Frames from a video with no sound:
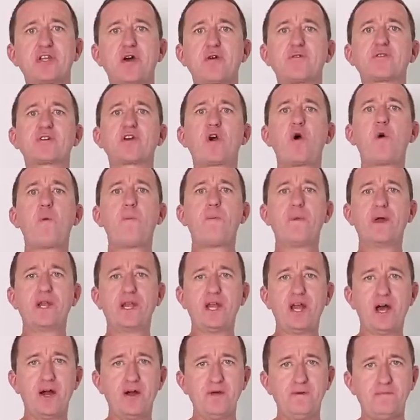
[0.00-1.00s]
don't go
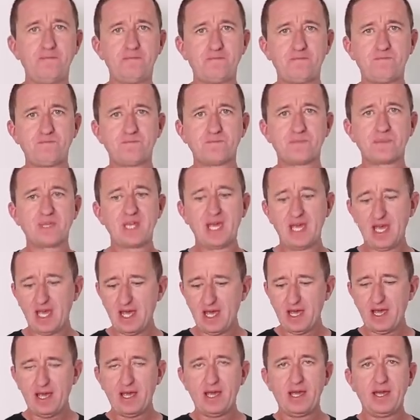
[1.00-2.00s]
below.
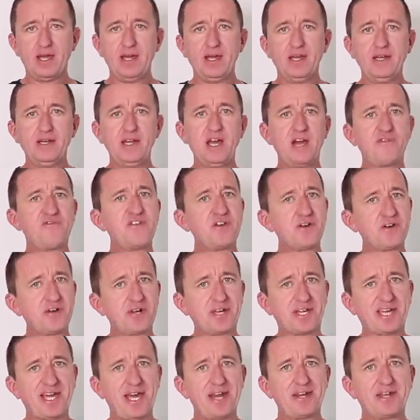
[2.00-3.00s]
Now if you've got
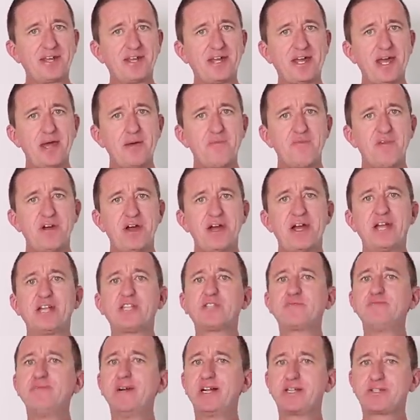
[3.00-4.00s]
a Canon camera,
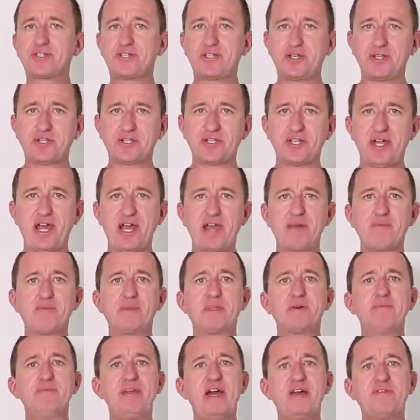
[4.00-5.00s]
it's much the same.
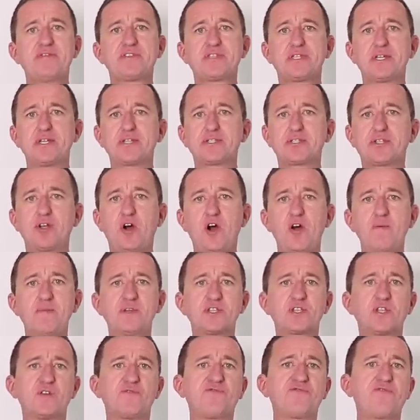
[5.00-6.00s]
The maths this time
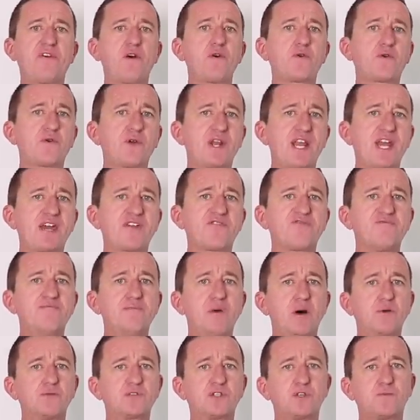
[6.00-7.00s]
is the focal length
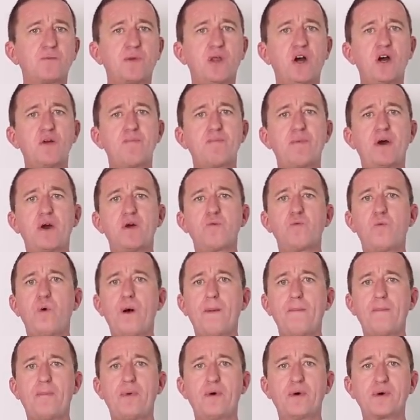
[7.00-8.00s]
multiplied by
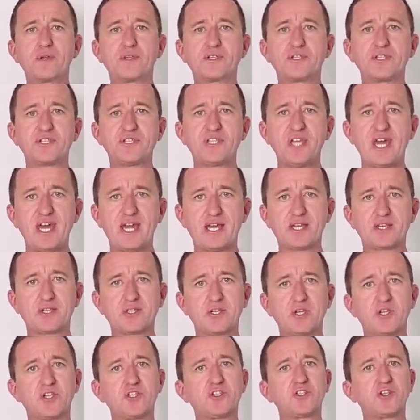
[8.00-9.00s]

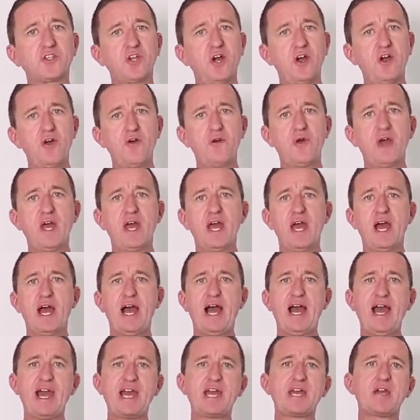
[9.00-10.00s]
1.6. So
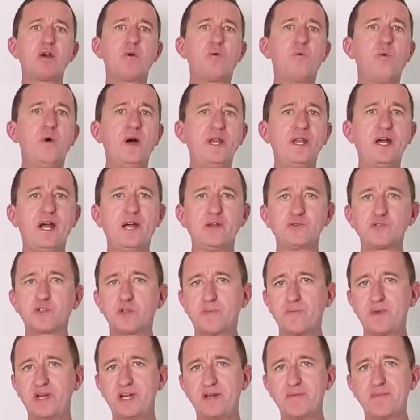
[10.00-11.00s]
a
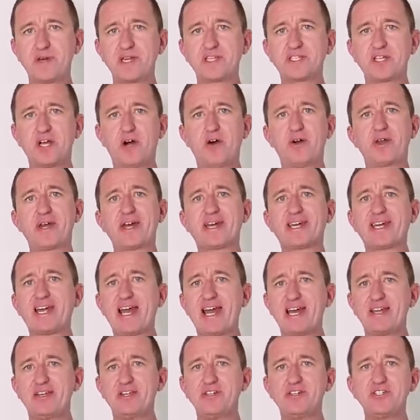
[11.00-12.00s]
100 millimeter on a
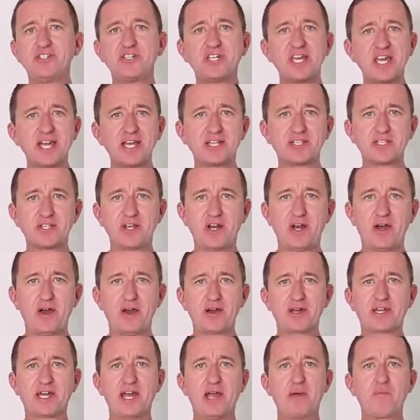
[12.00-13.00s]
Canon
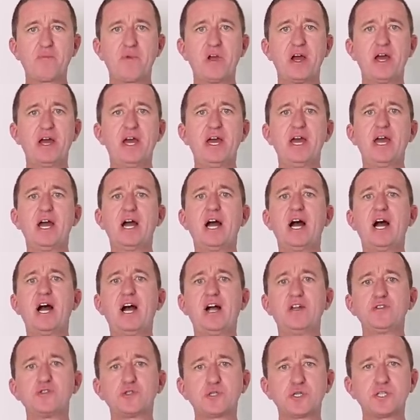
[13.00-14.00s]
DSLR camera,
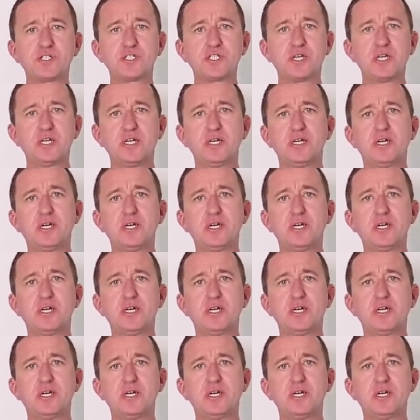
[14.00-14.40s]
100